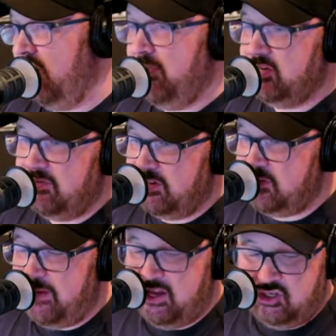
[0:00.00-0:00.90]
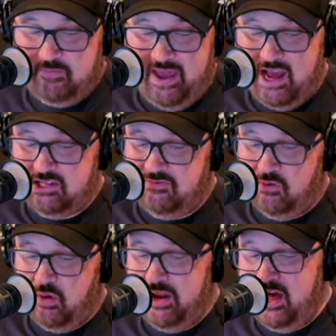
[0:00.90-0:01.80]
bunch of expansion packs if you
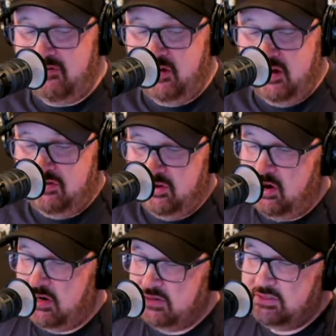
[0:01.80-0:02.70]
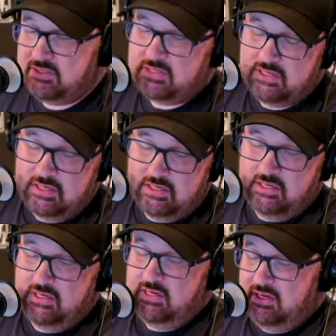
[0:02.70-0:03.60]
run out of uh, the cards
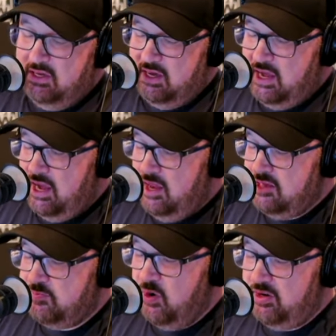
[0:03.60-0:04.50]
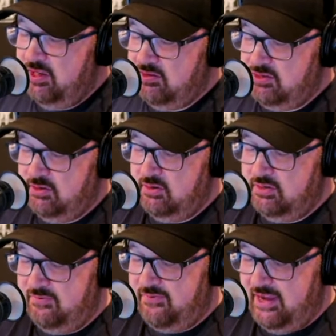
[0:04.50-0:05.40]
and it's broken into
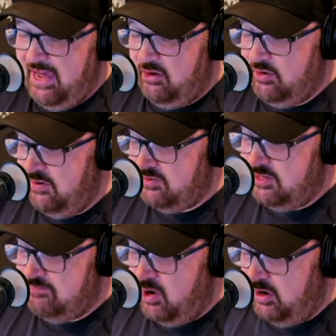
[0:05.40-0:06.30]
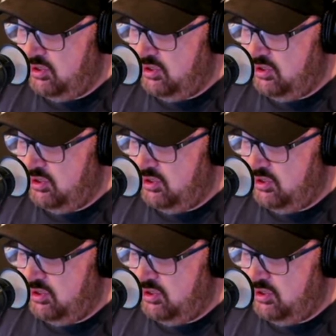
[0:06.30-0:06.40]
different categories. You ever see bar